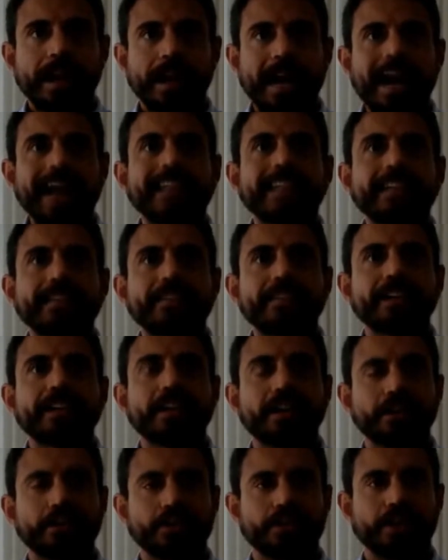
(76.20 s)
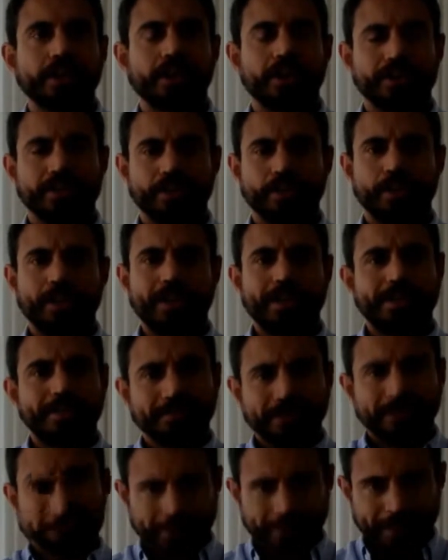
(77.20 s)
I live in a country called
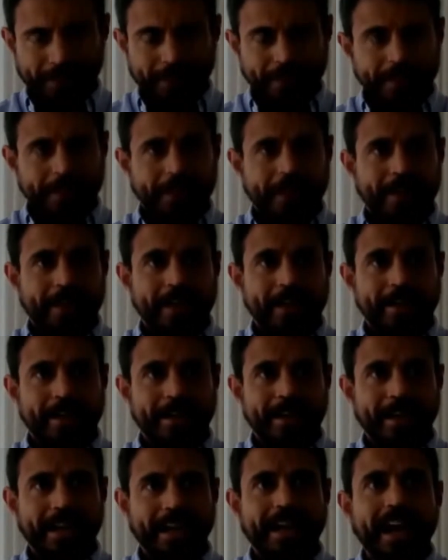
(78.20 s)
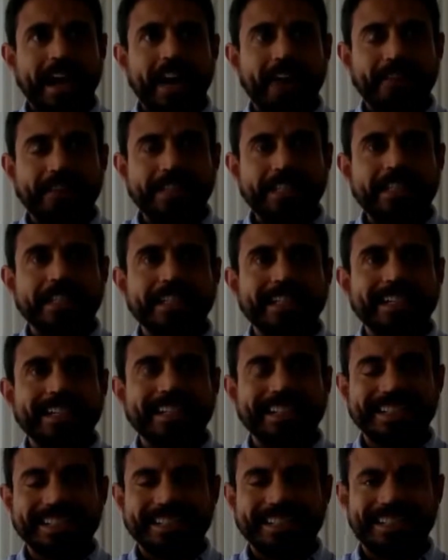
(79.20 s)
Sweden, and
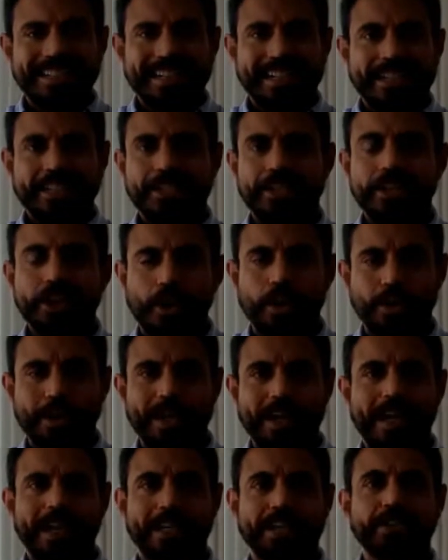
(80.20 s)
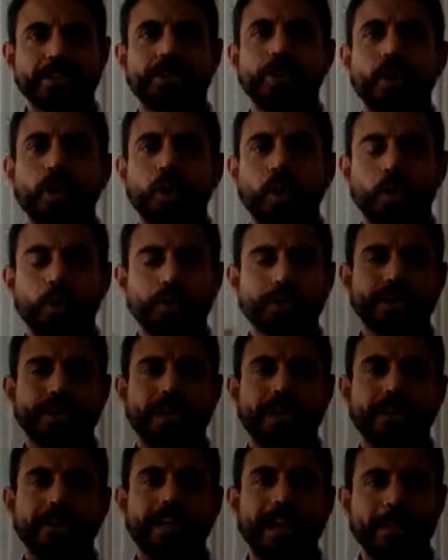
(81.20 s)
obviously it's snowy and it's cold,
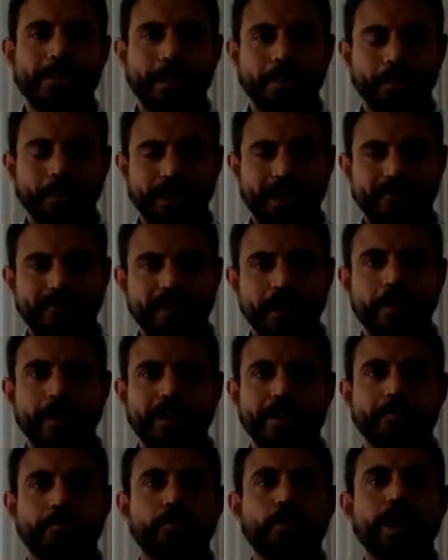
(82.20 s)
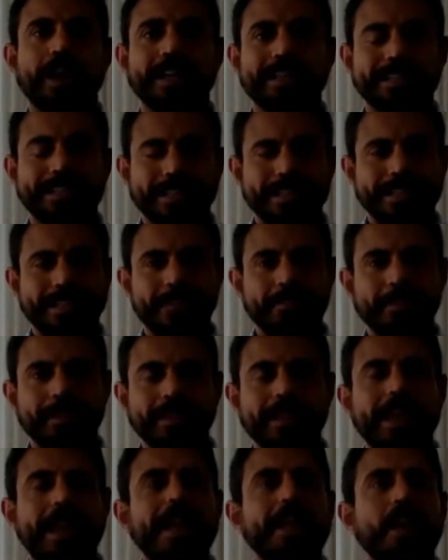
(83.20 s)
and a lot of people get very depressed. And
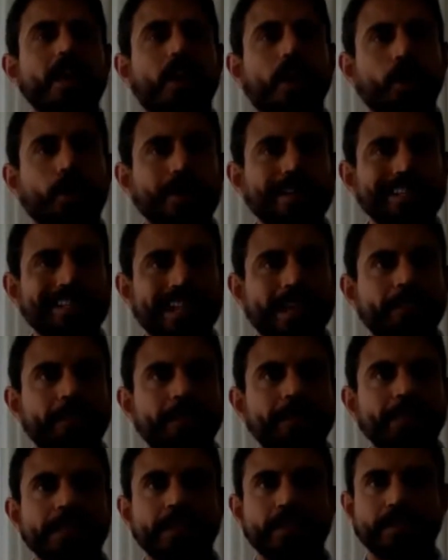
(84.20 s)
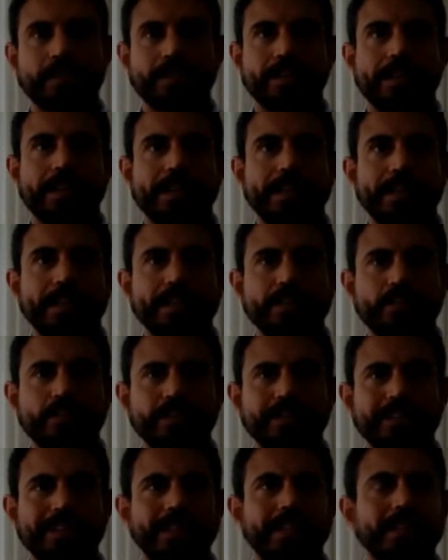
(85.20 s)
something that I always kept hearing that I didn't
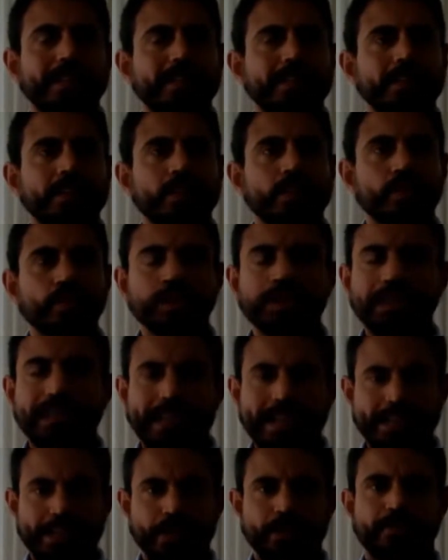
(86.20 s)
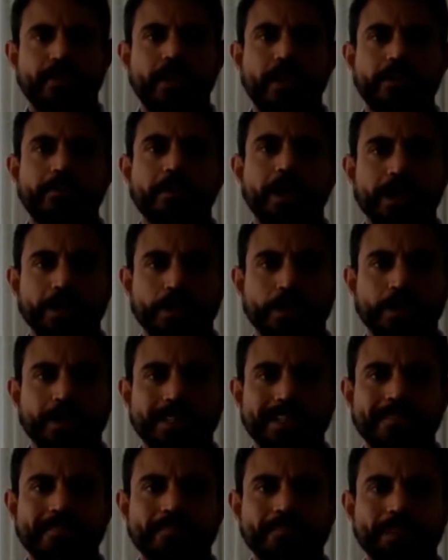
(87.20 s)
really relate to very much
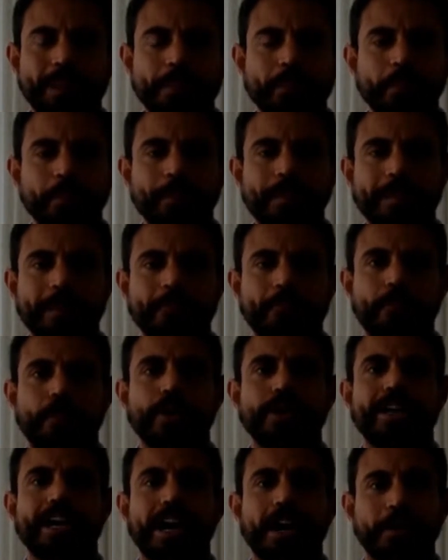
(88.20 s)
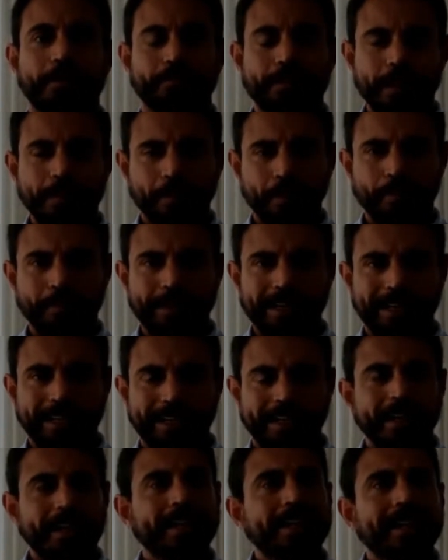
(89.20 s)
was people being burned out, people
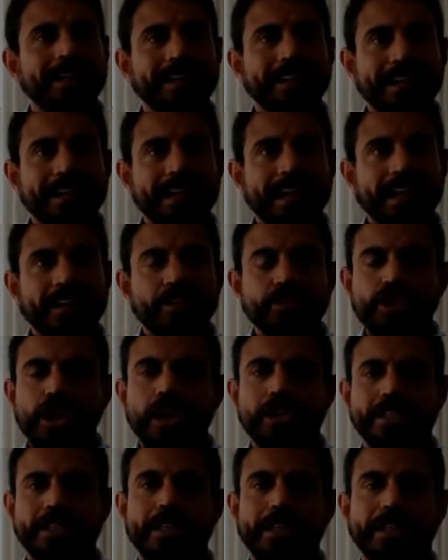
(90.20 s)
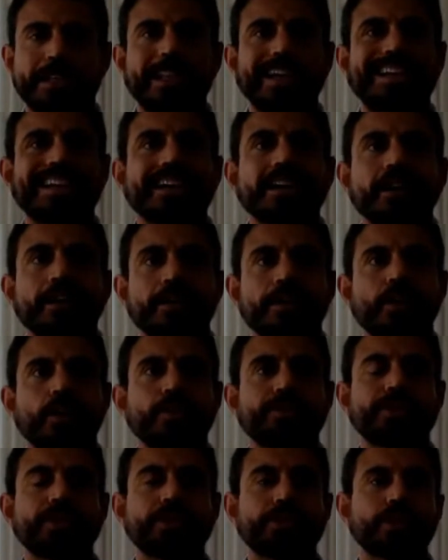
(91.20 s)
being exhausted. Like
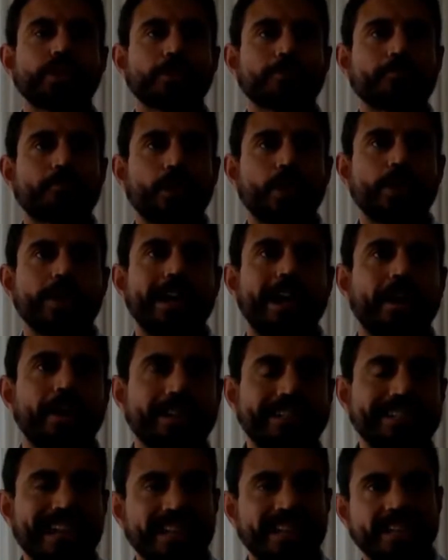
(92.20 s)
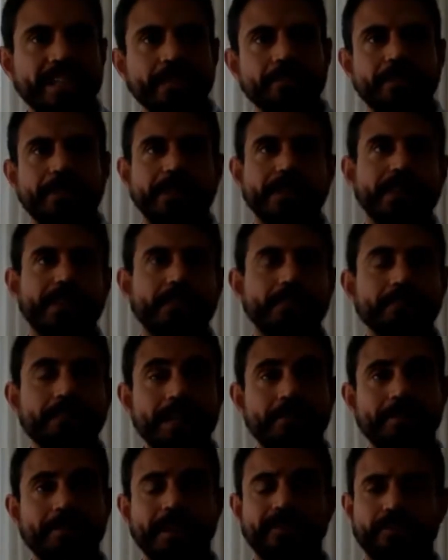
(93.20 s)
the term burnout is not something that
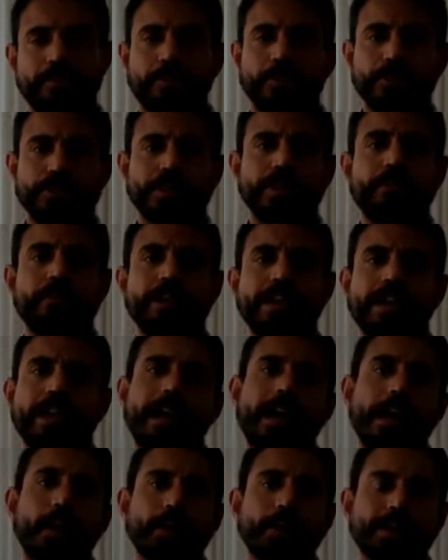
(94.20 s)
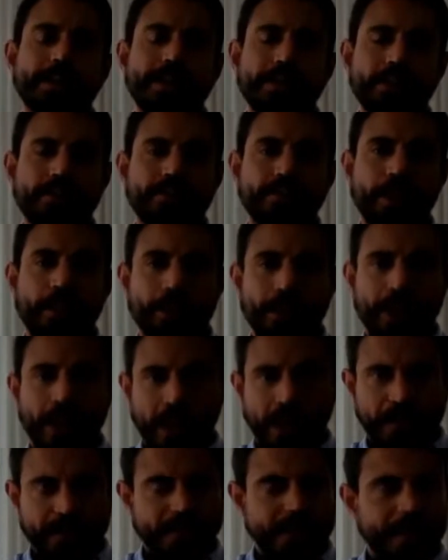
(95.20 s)
me being from Costa Rica, I would hear very
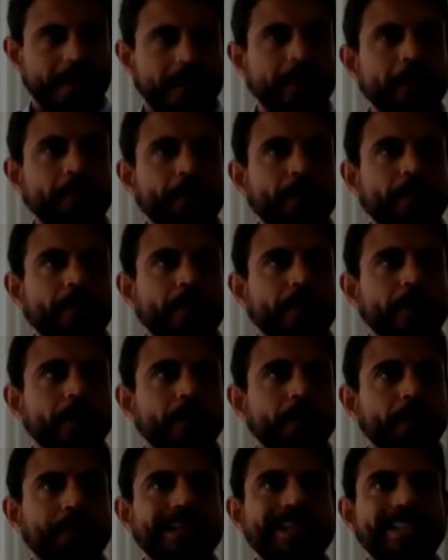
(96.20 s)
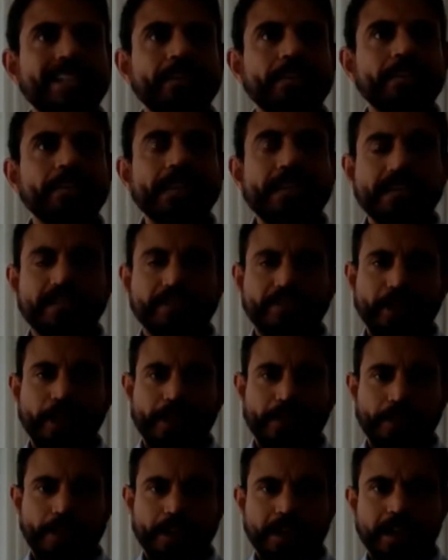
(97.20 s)
often, but it's something that is
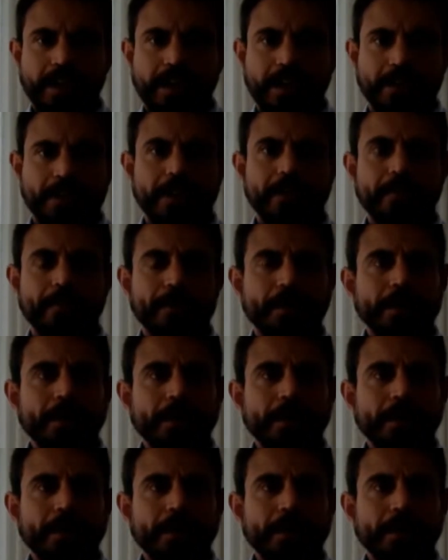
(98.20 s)
very, very common.